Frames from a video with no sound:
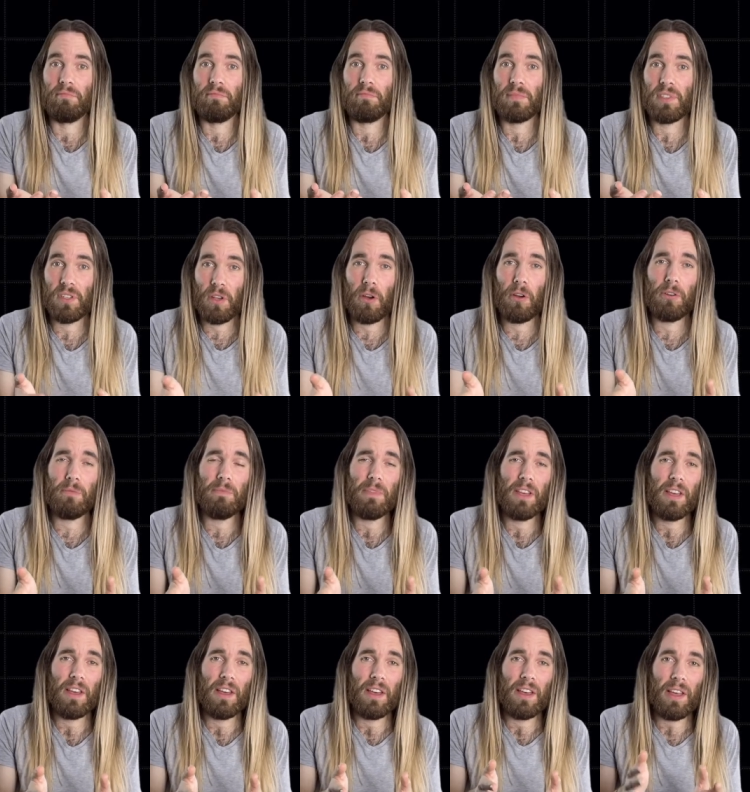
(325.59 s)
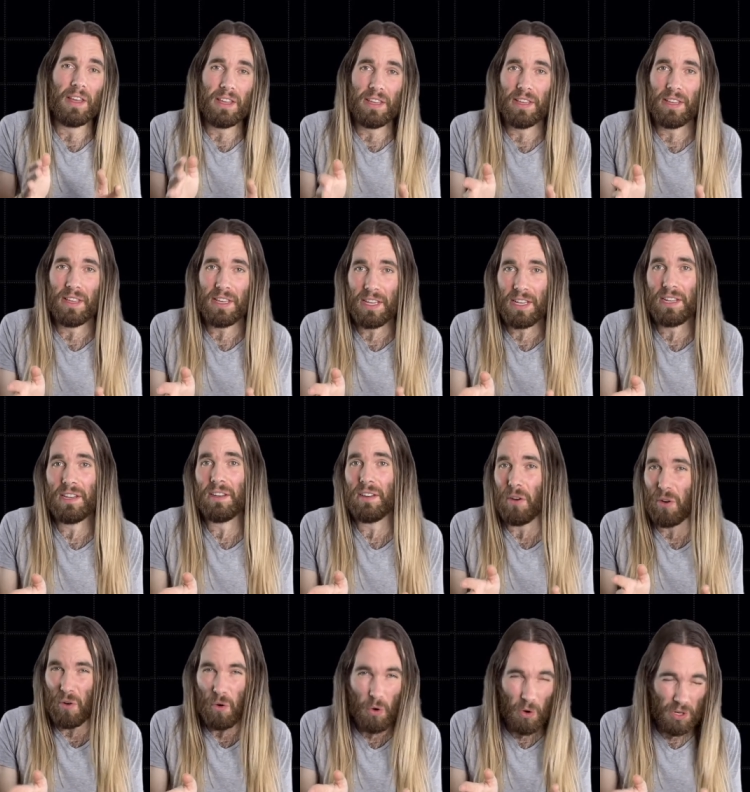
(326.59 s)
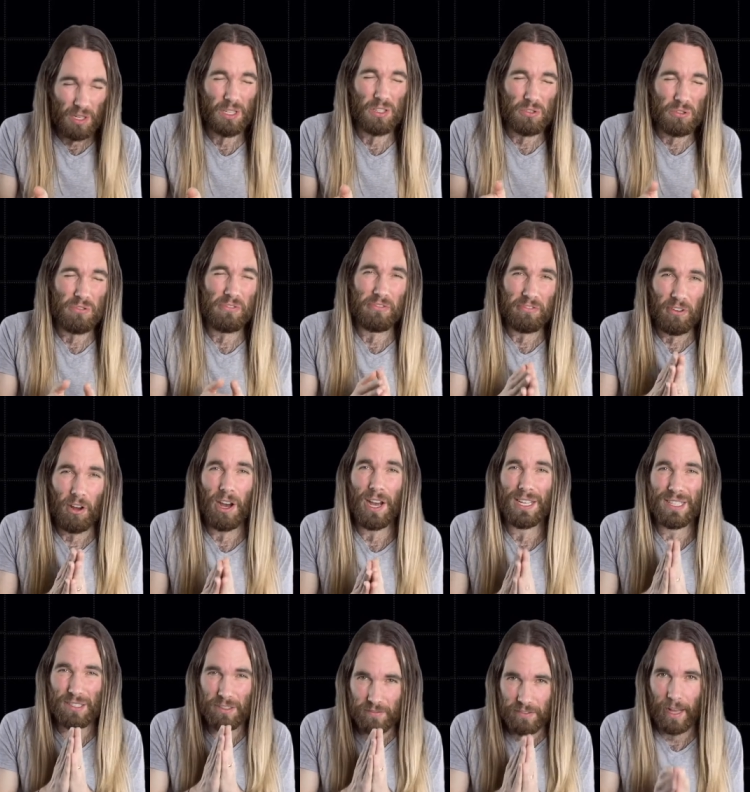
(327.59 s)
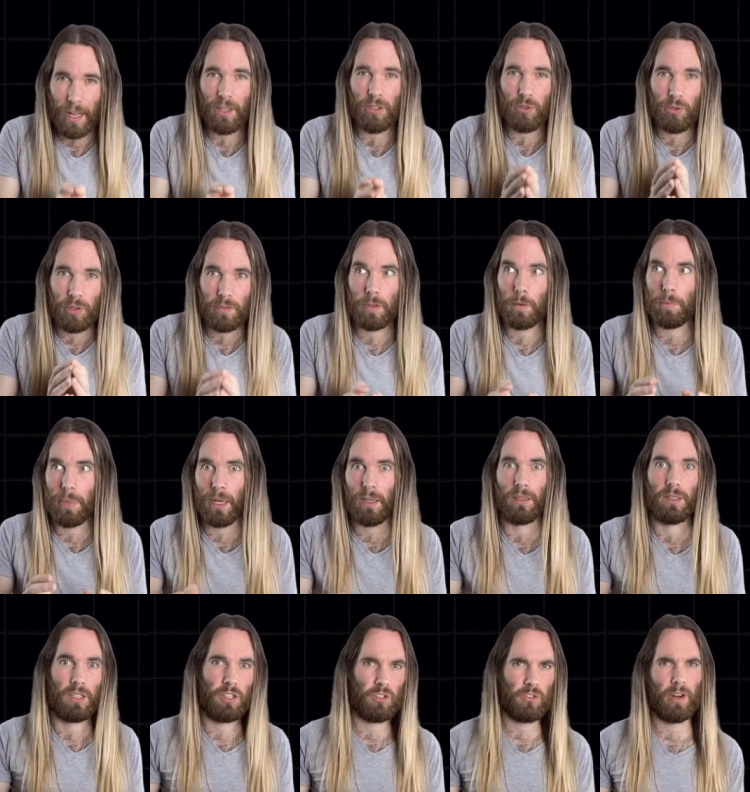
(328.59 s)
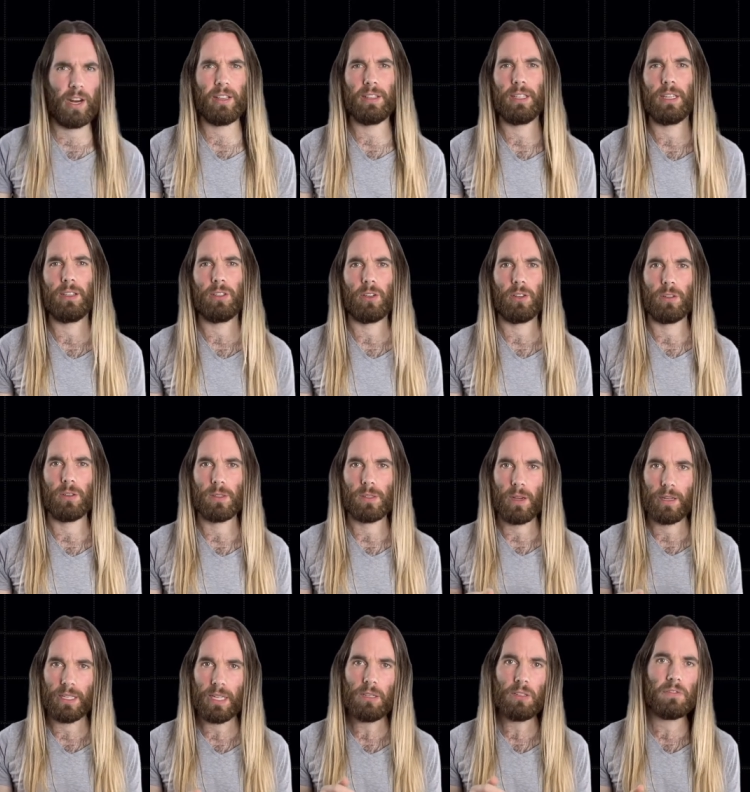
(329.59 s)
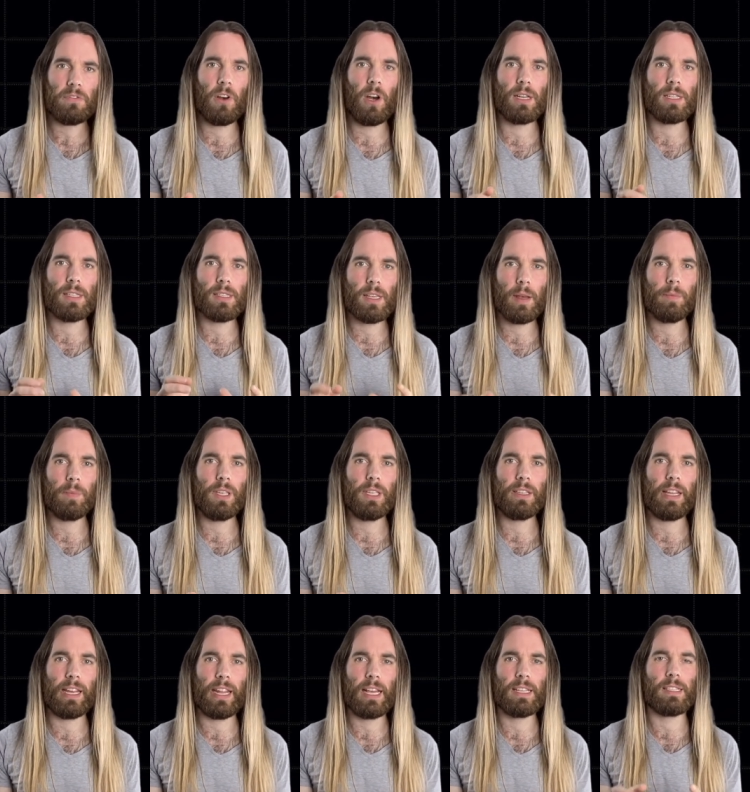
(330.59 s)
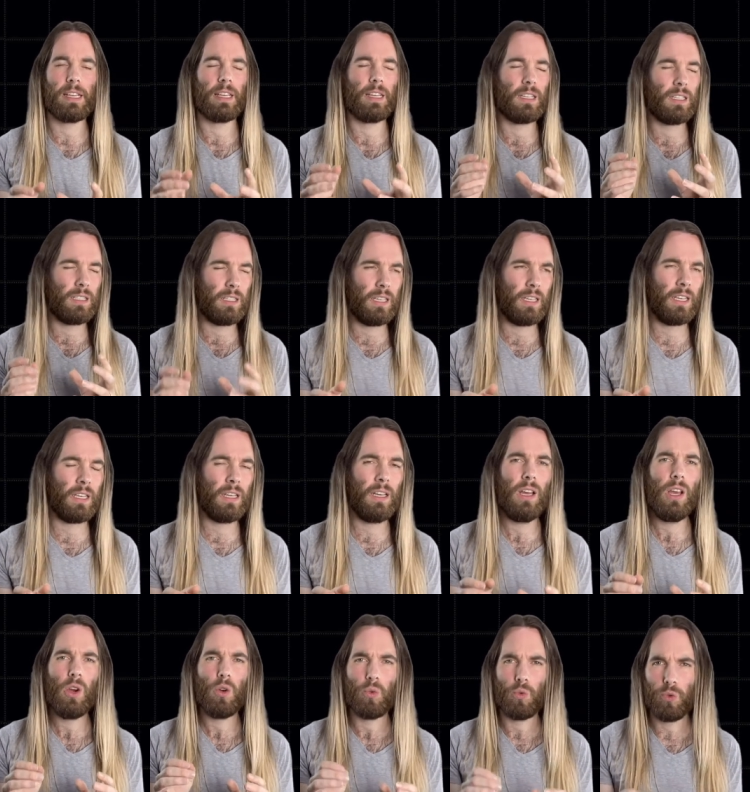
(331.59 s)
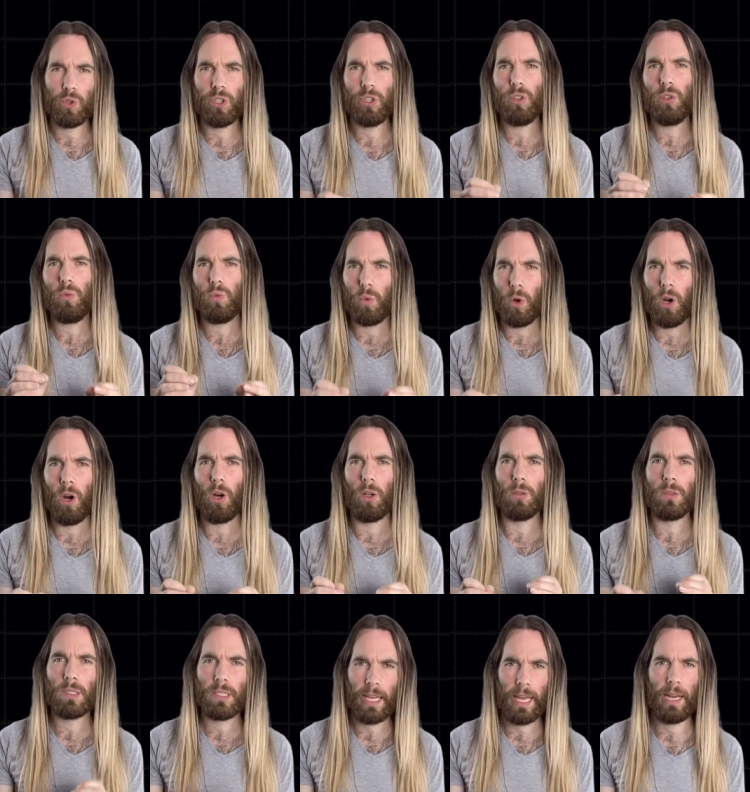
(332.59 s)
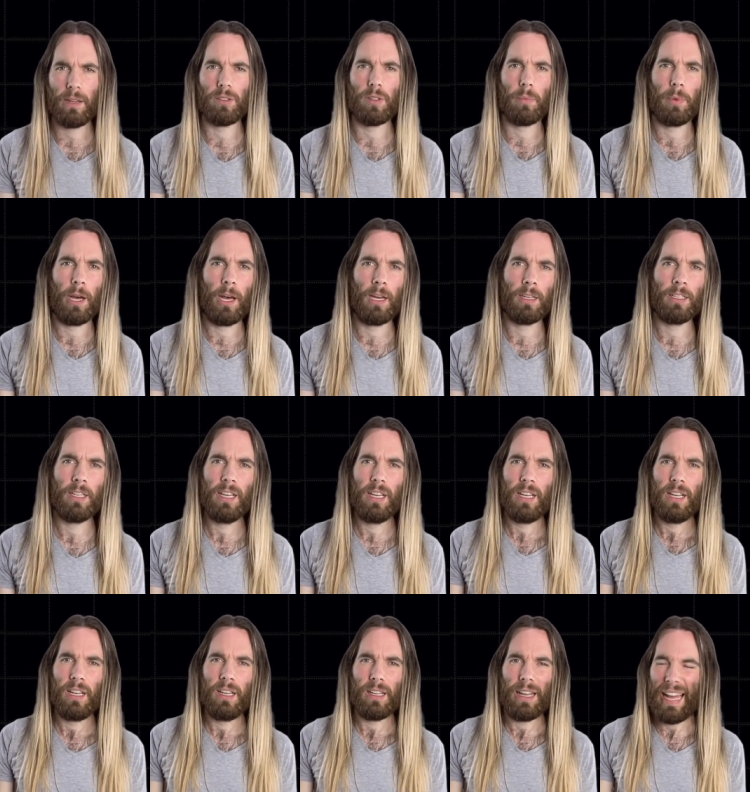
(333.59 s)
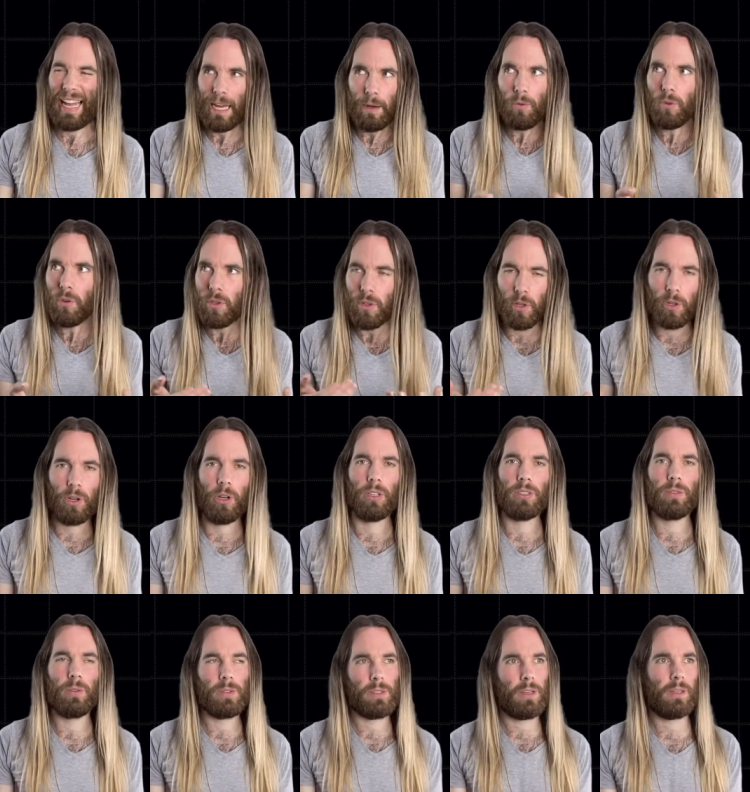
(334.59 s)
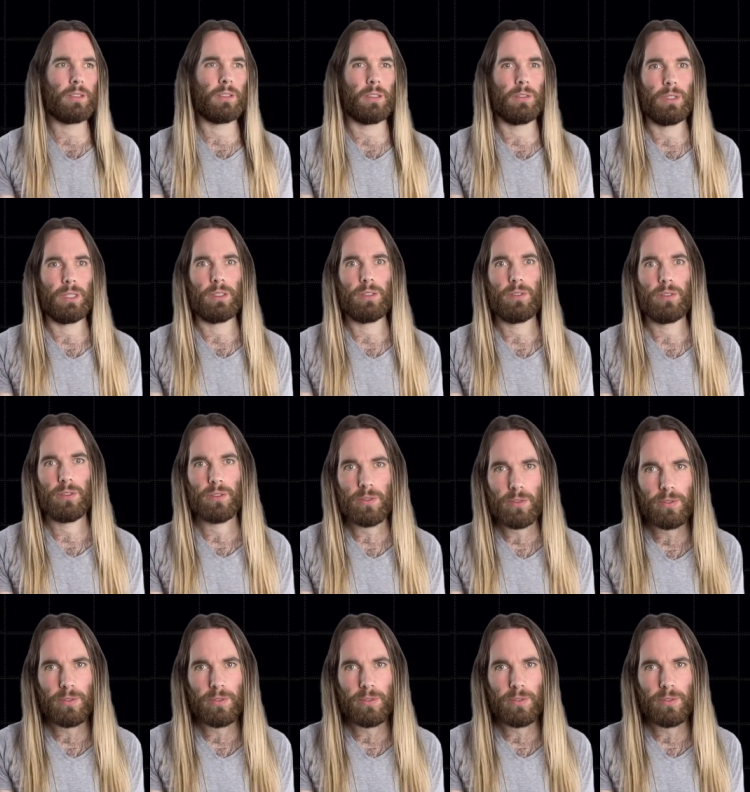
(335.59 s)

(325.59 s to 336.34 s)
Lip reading: So, in order to find the value of a bell in Australian dollars, I need to find something that has a clear real-world counterpart. How on earth was I going to do